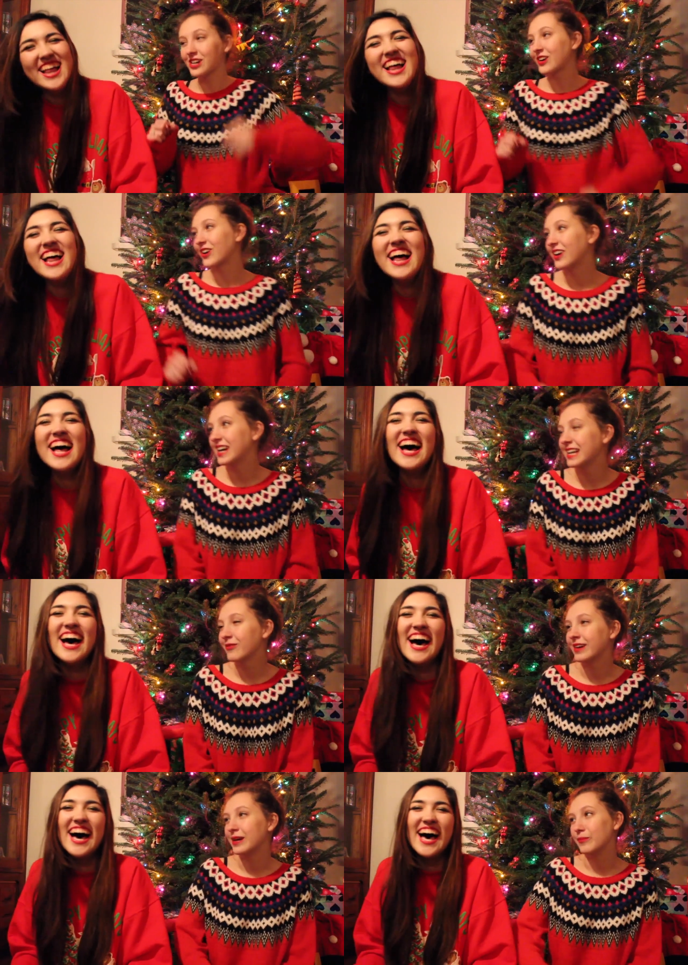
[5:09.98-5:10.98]
Speaker 1: foot, girl, and
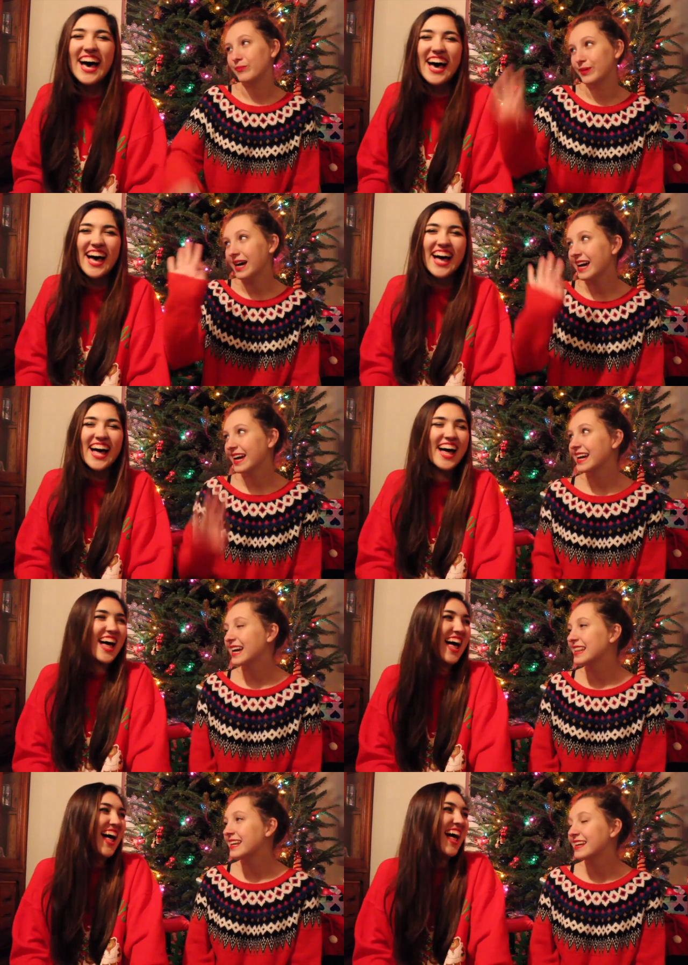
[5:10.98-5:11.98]
it went by.
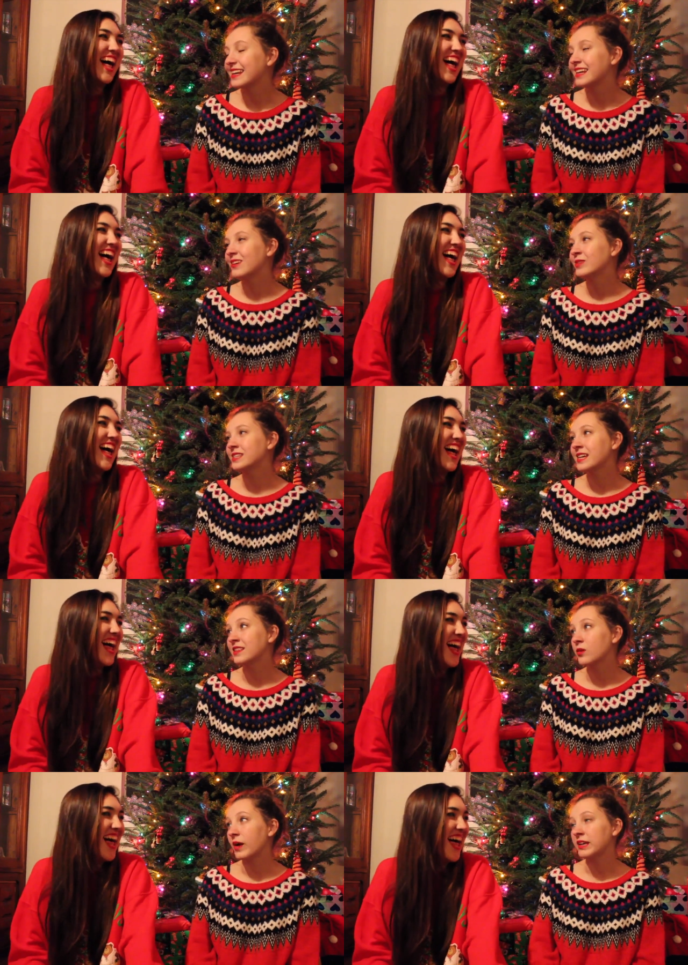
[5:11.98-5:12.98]
And then he was
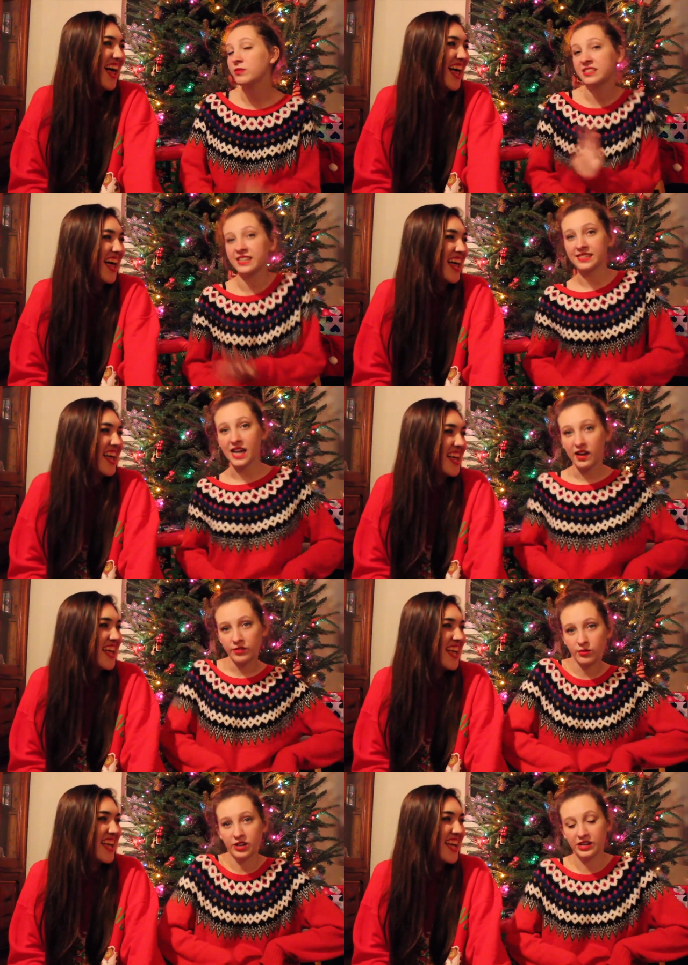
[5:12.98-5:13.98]
like the way he was dancing
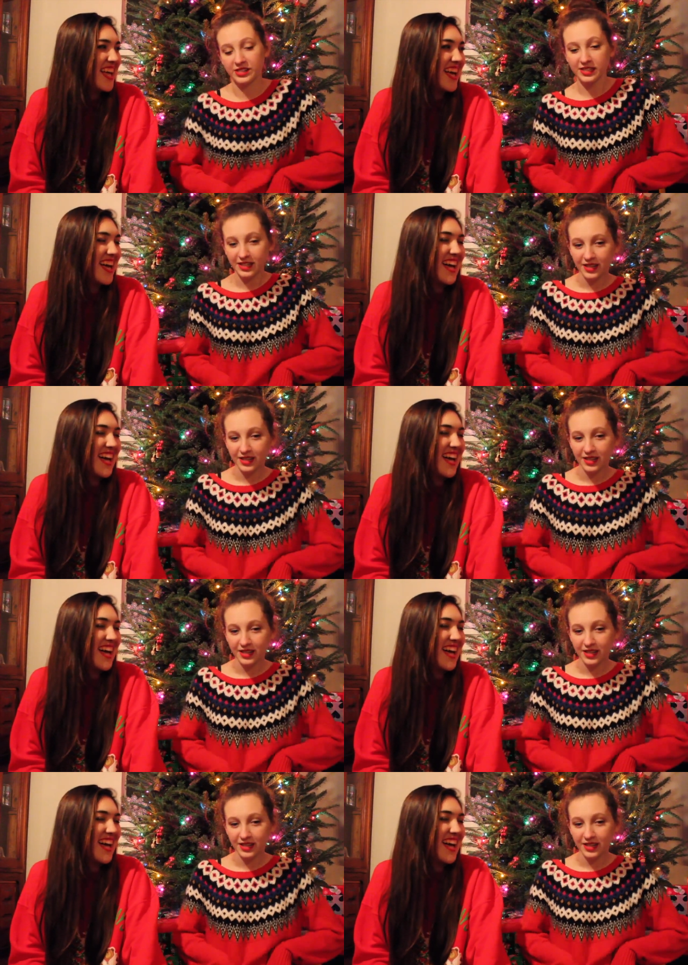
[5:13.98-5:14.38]
afterwards.